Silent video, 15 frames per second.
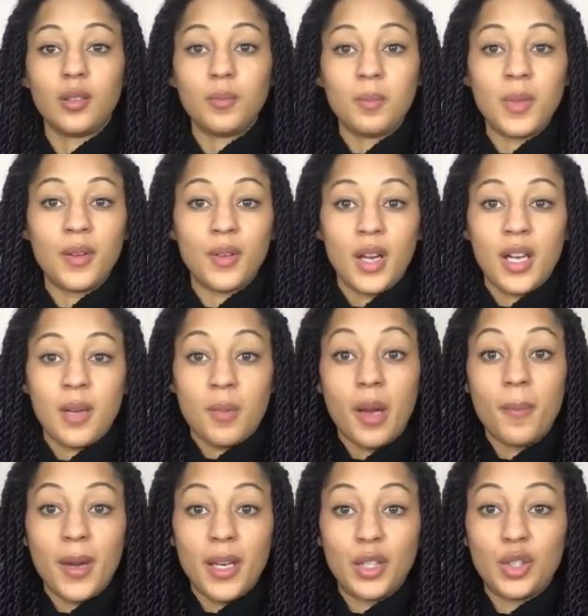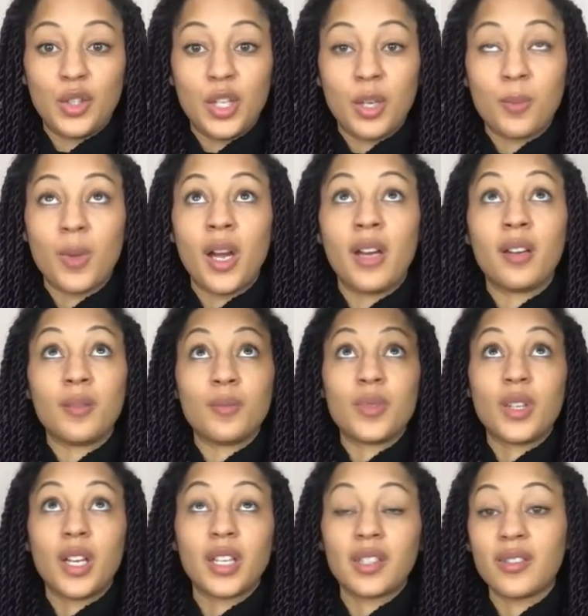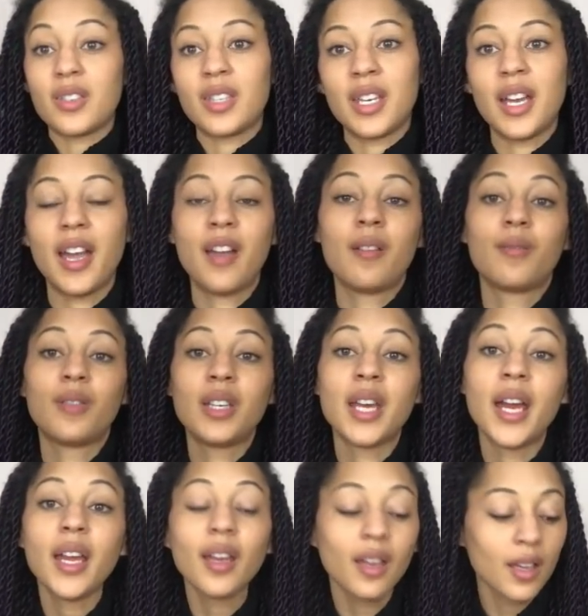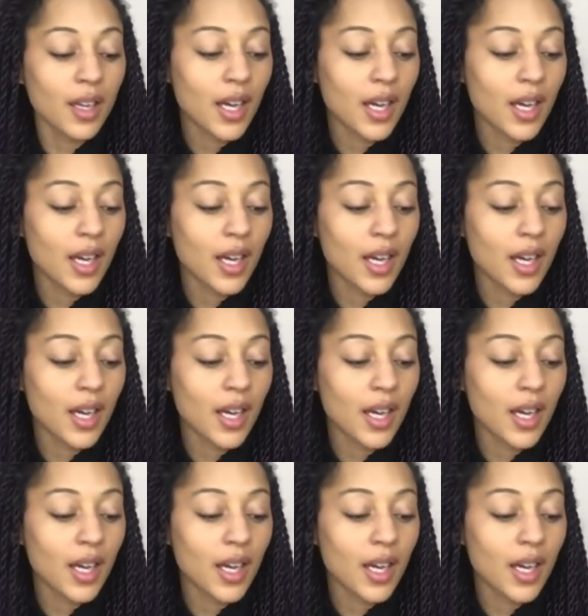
mirror in my bedroom um, so I can see it every day.